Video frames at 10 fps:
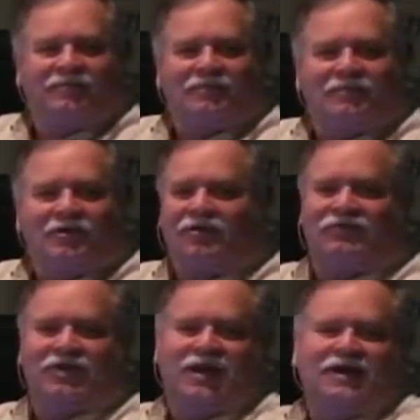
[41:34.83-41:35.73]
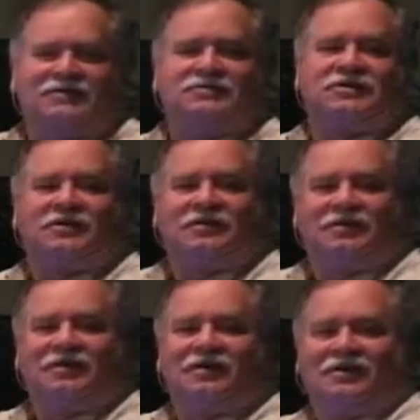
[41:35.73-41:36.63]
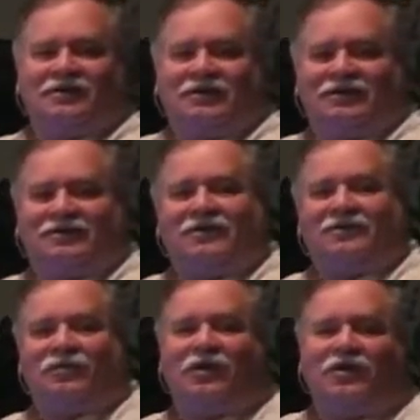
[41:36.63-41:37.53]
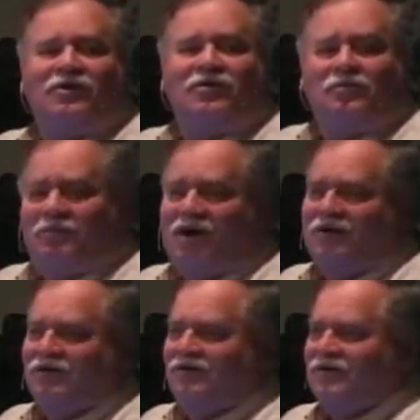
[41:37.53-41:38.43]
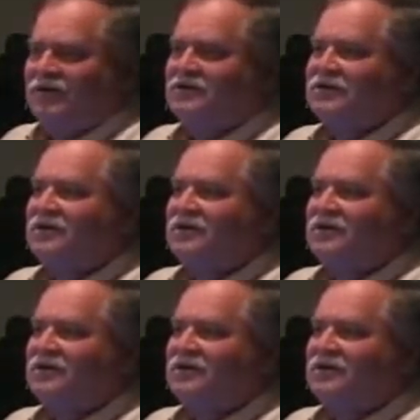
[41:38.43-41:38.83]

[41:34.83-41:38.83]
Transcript: Not advised that, well, you might do this.